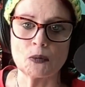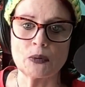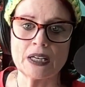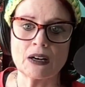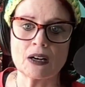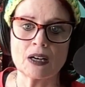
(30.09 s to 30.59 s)

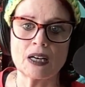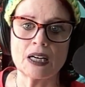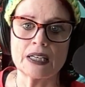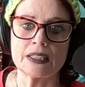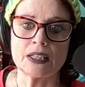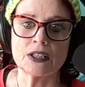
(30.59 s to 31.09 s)
We are
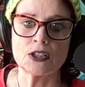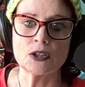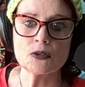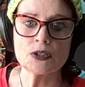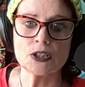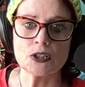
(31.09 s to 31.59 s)
on
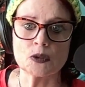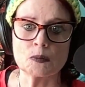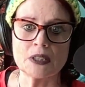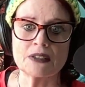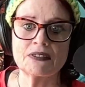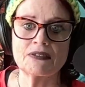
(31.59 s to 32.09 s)

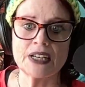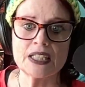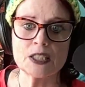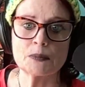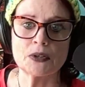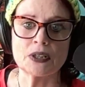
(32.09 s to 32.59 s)
YouTube,
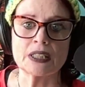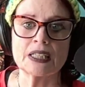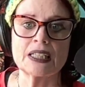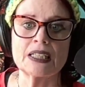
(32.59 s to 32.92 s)
Facebook,